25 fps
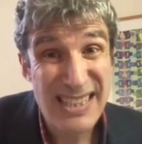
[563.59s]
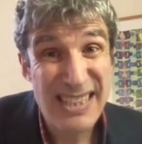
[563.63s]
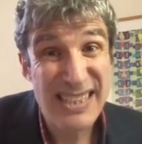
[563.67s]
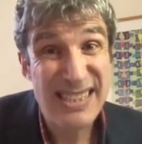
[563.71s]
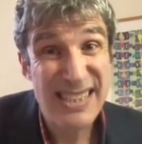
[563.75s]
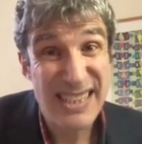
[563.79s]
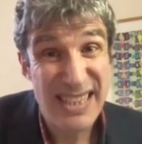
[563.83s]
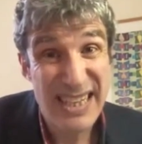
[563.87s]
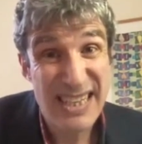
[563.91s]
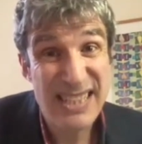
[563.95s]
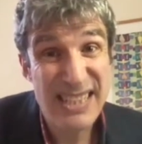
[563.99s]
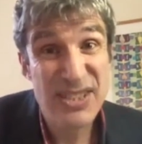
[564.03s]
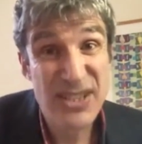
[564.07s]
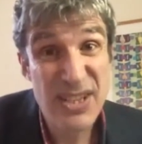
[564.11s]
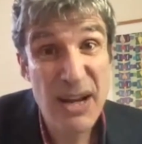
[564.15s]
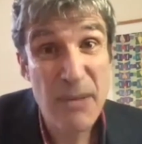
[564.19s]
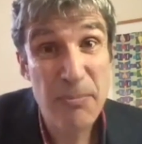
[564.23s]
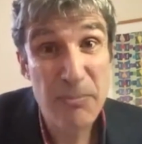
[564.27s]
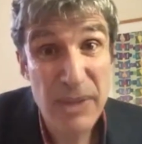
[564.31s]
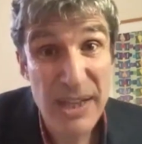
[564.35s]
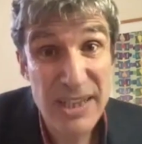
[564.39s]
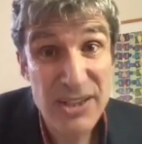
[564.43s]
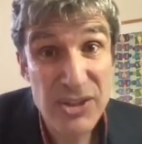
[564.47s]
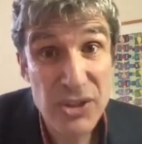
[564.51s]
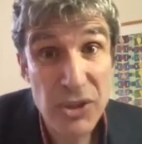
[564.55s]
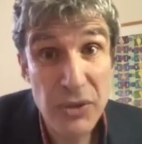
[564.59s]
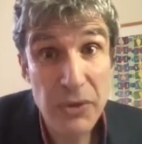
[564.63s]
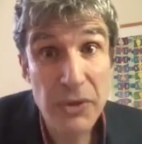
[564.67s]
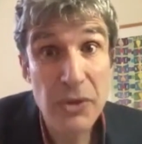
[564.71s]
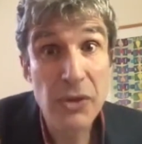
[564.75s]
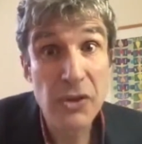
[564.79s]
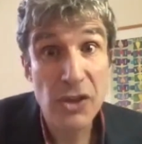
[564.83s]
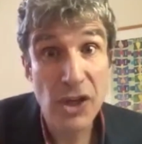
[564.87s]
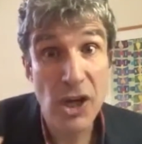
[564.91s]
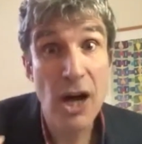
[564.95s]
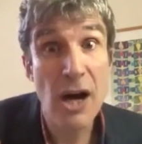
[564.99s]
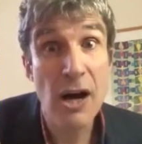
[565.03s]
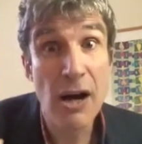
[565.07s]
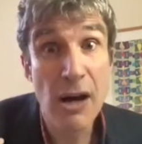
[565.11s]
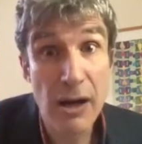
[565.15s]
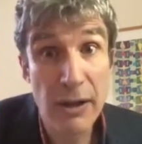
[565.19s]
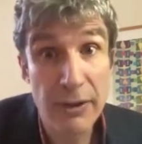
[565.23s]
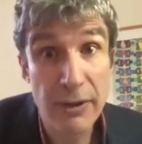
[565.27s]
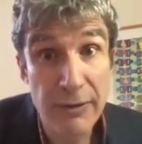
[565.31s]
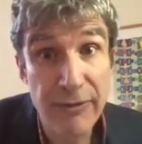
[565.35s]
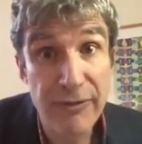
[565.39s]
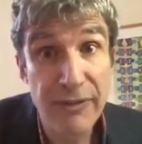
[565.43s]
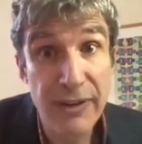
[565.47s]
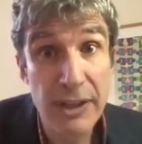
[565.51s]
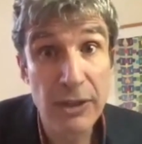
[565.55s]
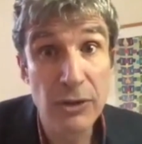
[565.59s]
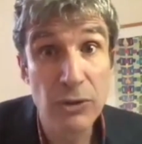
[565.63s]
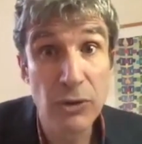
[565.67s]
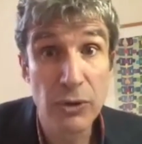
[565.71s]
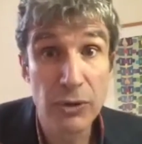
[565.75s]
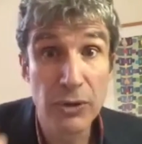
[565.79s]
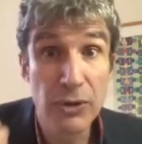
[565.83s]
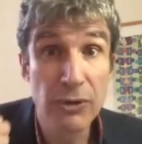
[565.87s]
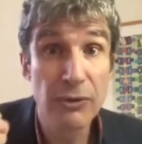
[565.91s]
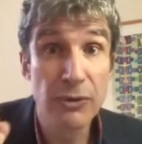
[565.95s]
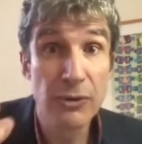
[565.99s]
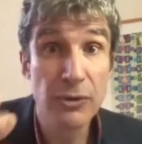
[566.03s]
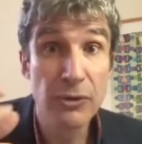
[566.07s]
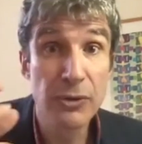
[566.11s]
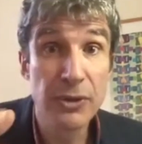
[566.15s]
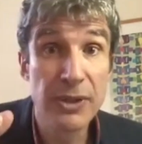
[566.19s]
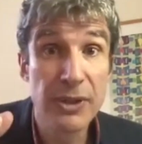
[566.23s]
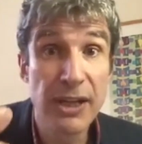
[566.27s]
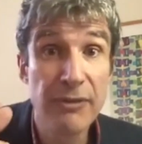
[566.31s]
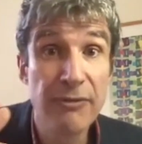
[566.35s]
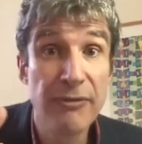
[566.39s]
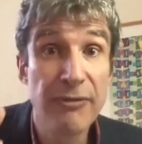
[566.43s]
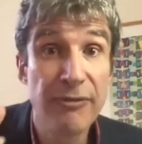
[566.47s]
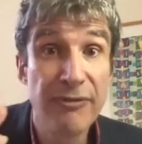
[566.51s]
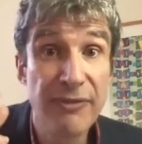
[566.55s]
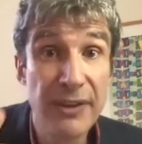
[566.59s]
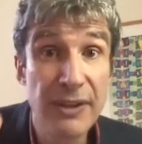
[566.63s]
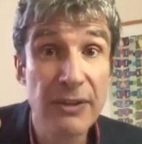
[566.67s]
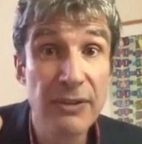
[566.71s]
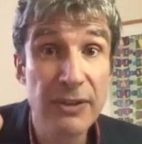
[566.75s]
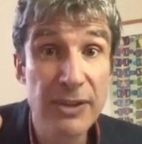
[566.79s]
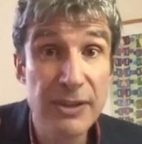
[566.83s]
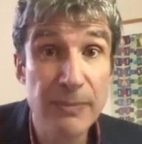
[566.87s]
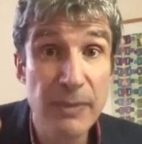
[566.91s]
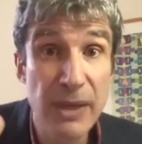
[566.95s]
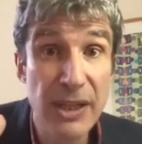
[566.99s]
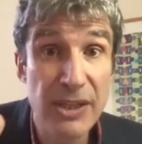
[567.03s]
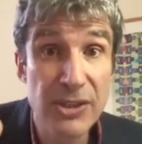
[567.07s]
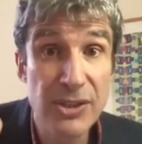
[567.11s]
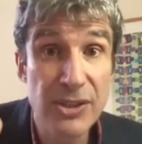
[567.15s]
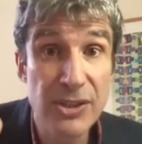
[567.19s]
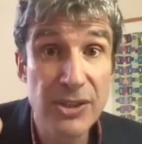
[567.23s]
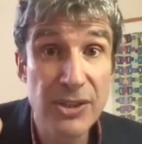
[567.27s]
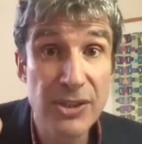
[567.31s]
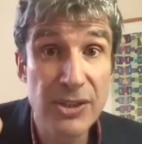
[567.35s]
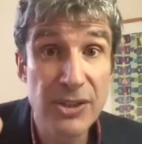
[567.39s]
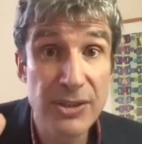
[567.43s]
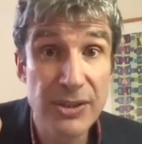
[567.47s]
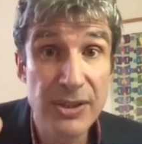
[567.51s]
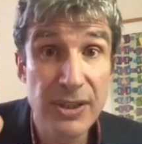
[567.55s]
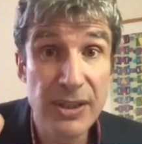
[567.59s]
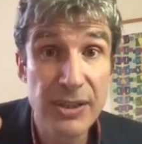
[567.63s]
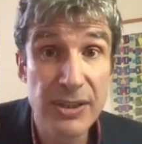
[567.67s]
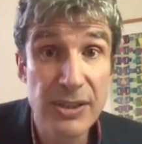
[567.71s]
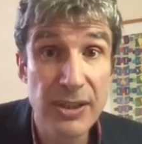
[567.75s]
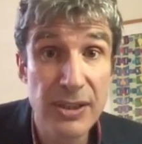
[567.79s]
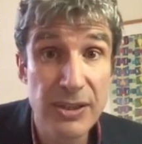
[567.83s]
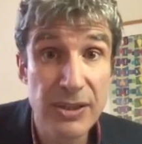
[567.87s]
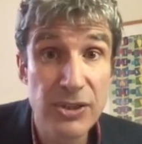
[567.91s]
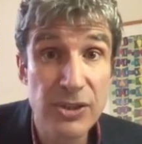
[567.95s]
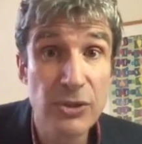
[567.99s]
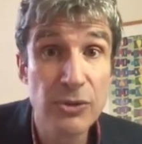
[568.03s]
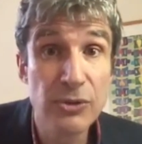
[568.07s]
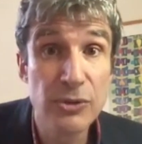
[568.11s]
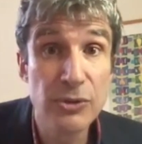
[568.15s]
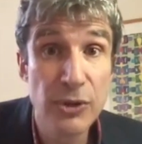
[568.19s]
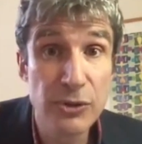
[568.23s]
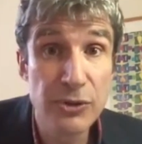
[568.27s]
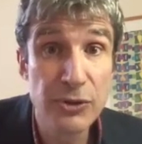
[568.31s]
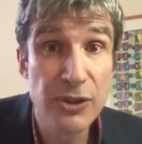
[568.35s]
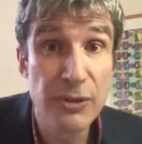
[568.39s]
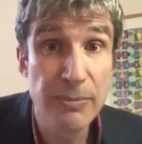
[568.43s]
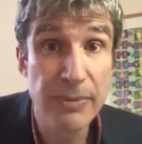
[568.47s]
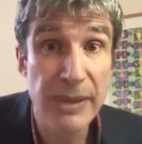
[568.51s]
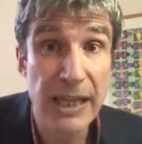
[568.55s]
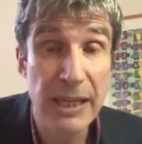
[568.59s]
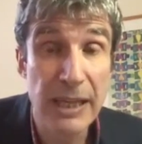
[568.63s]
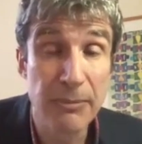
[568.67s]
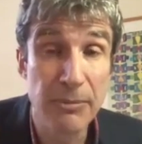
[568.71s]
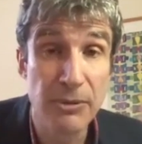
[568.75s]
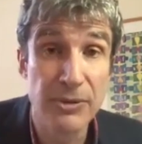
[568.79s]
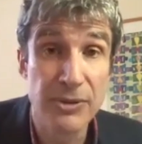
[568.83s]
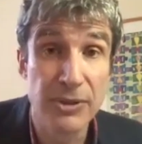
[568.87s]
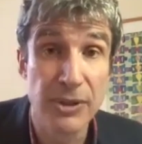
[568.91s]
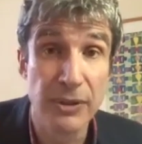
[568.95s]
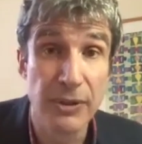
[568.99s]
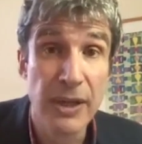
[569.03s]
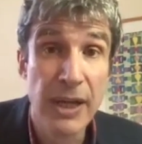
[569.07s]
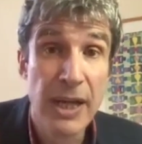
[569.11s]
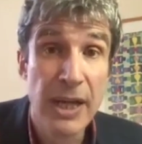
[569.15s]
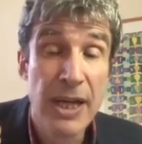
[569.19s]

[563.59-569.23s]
It's it's numbness. You, you can't feel, or you, you don't feel as much as, as you used to be able to.